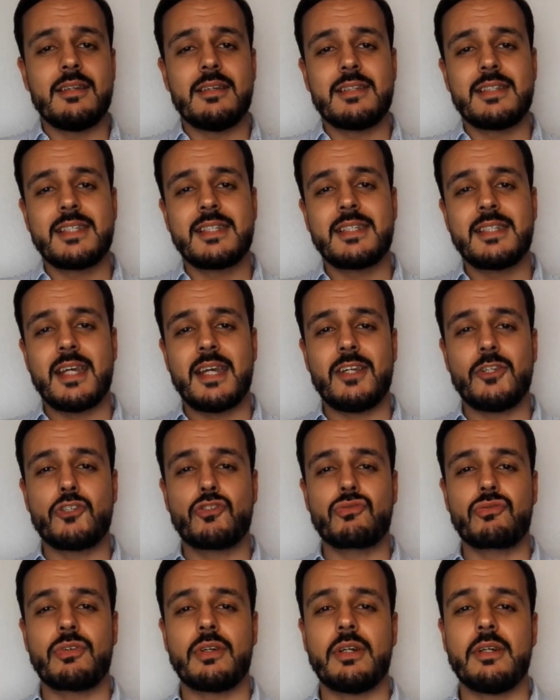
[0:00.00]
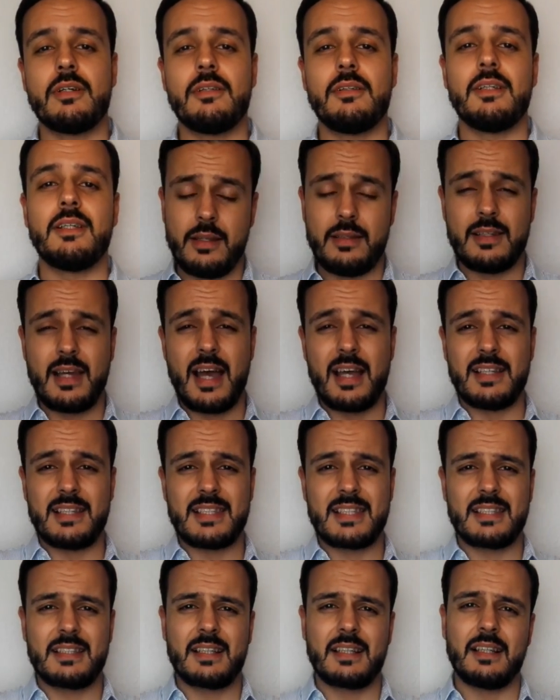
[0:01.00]
scent trail, a
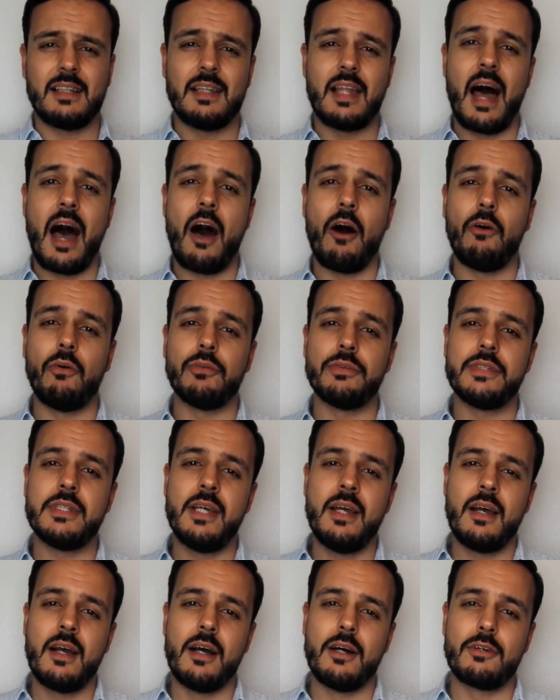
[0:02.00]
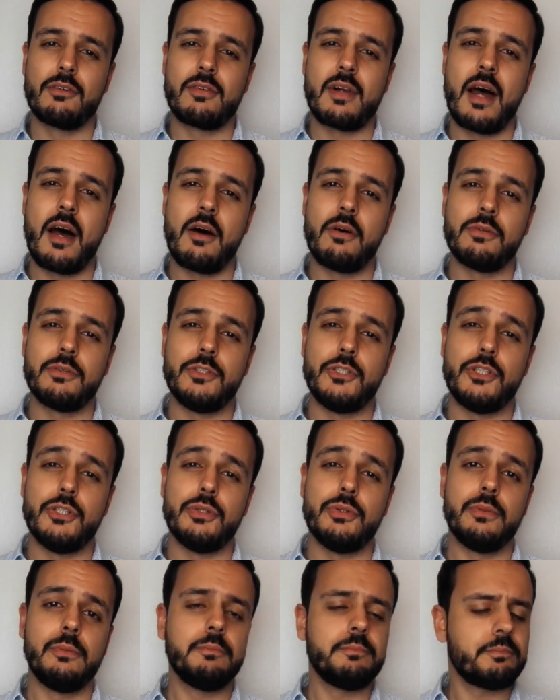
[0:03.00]
nice cloud around
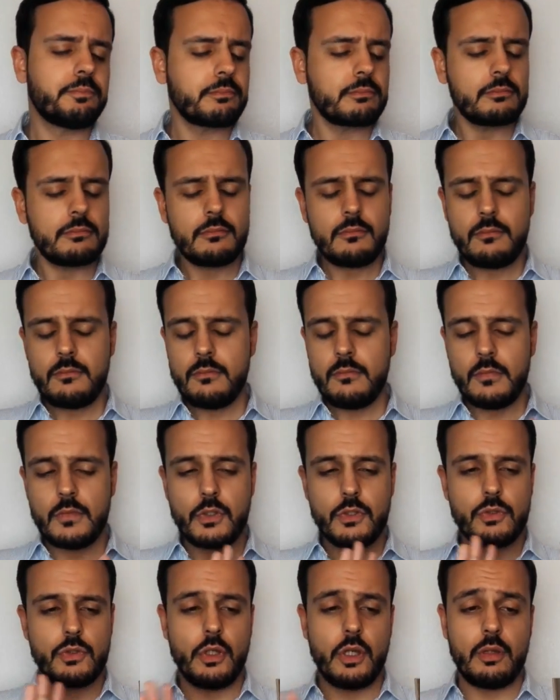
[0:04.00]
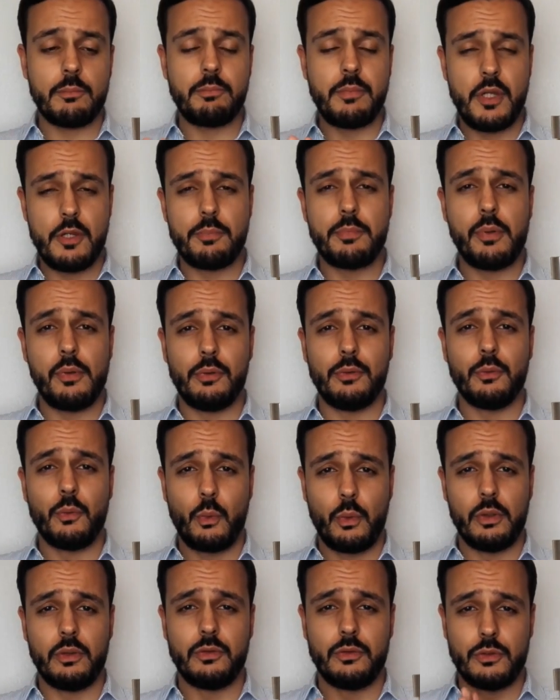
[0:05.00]
you. People
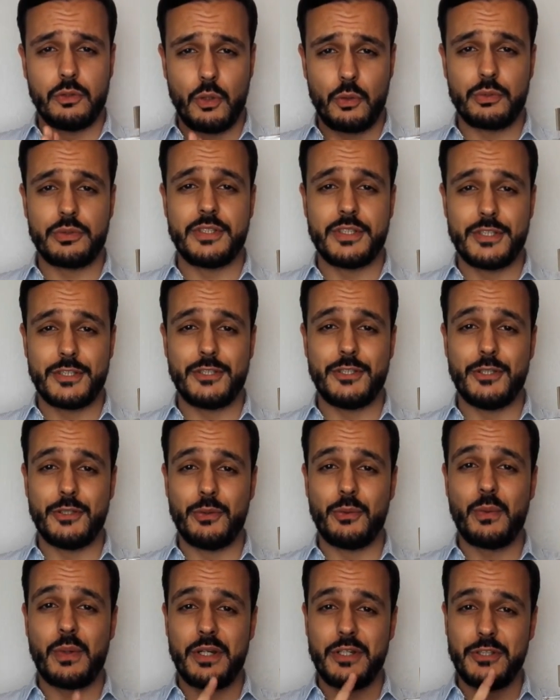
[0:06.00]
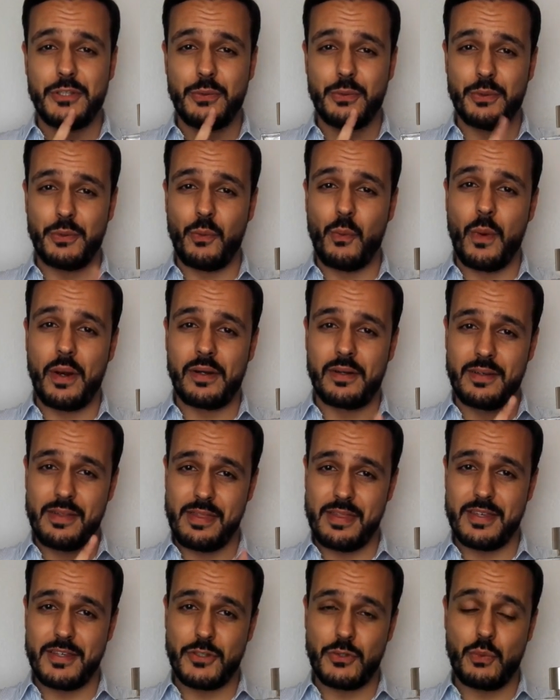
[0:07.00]
will notice you when you will wear
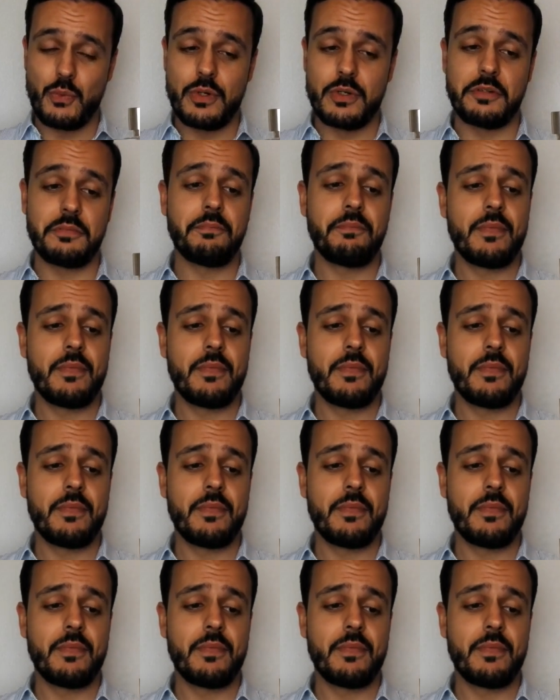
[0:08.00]
this one.